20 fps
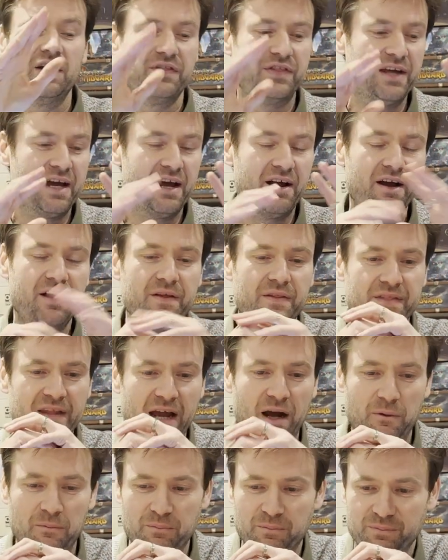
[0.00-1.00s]

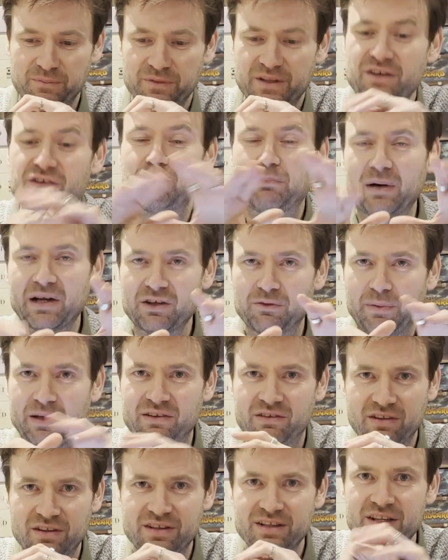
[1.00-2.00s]
Now, this brings me
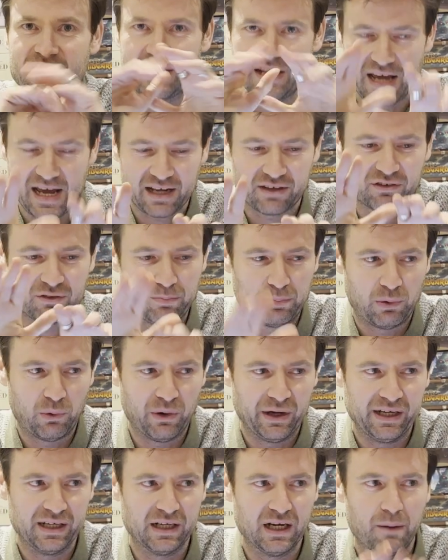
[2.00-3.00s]
to the next
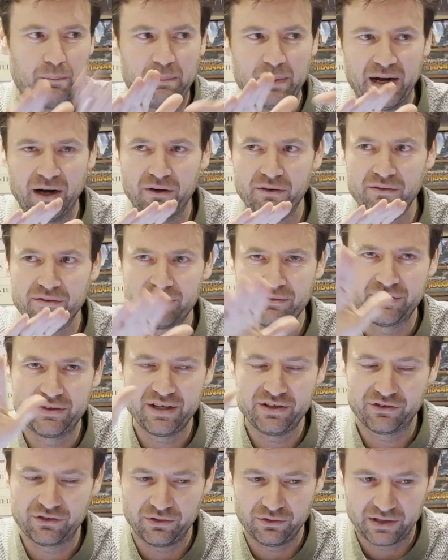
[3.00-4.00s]
point about
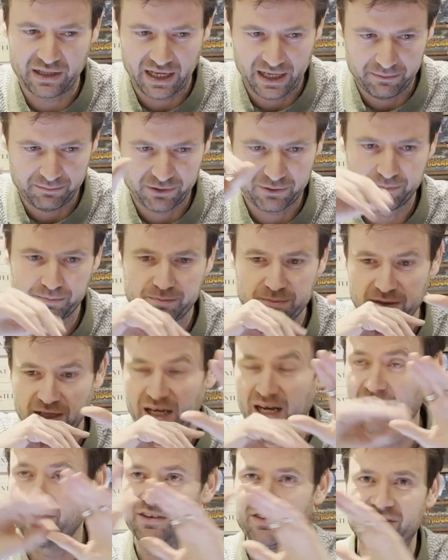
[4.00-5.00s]
these two games.
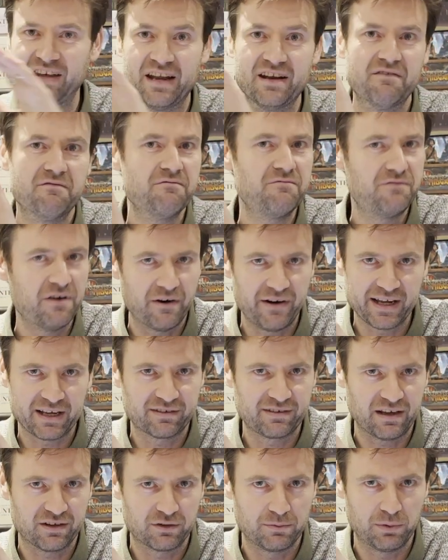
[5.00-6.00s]
As I said, very
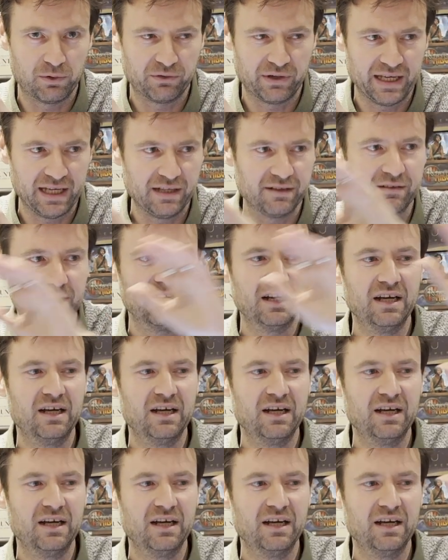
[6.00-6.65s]
accessible, Heat.